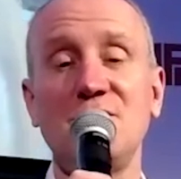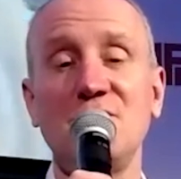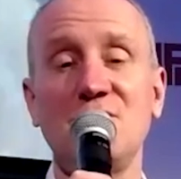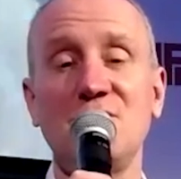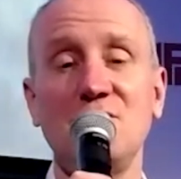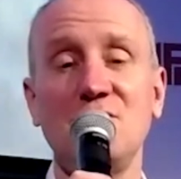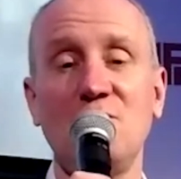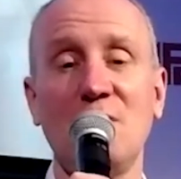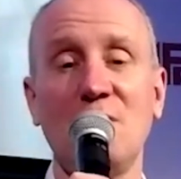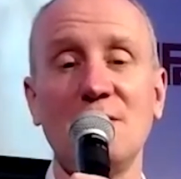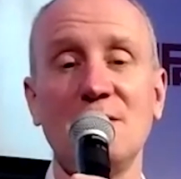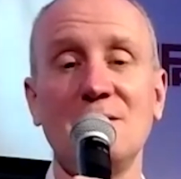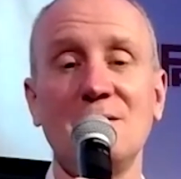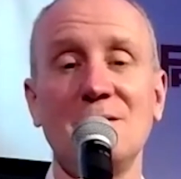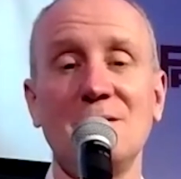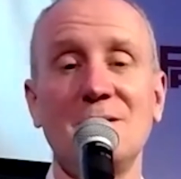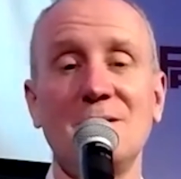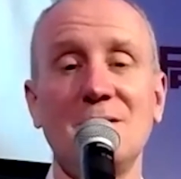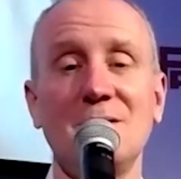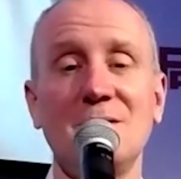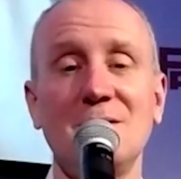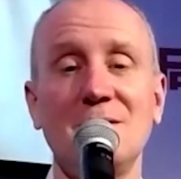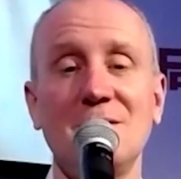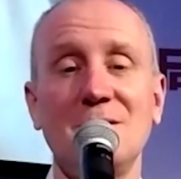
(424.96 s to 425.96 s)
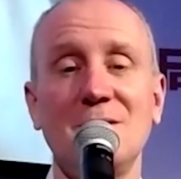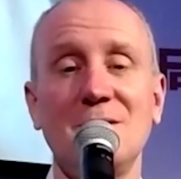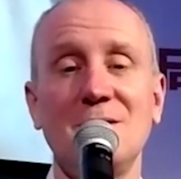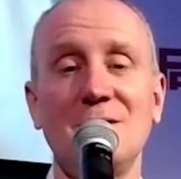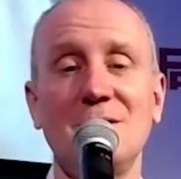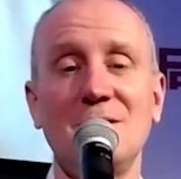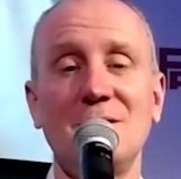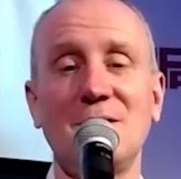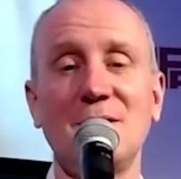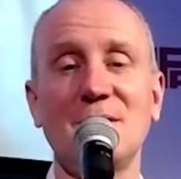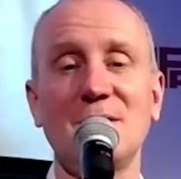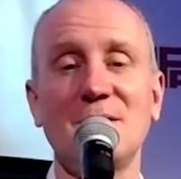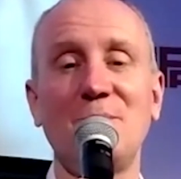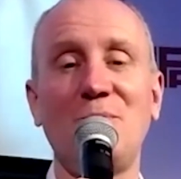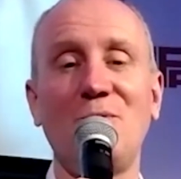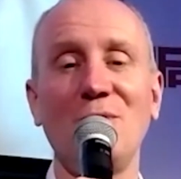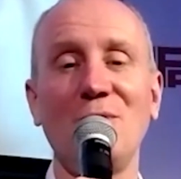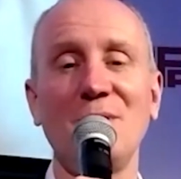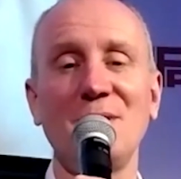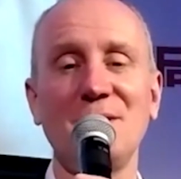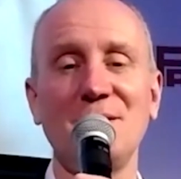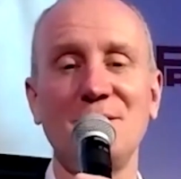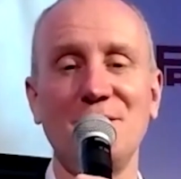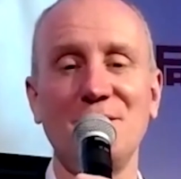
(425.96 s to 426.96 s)
you? What
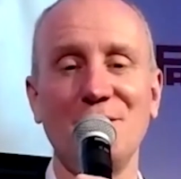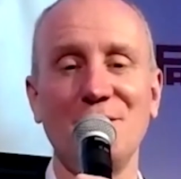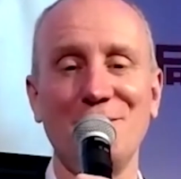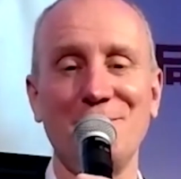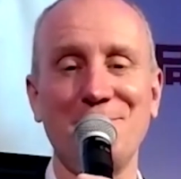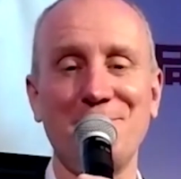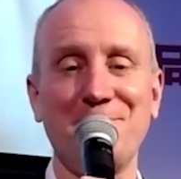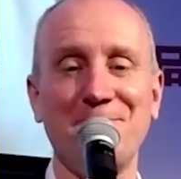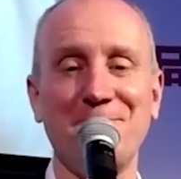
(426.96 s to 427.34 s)
disappointed you?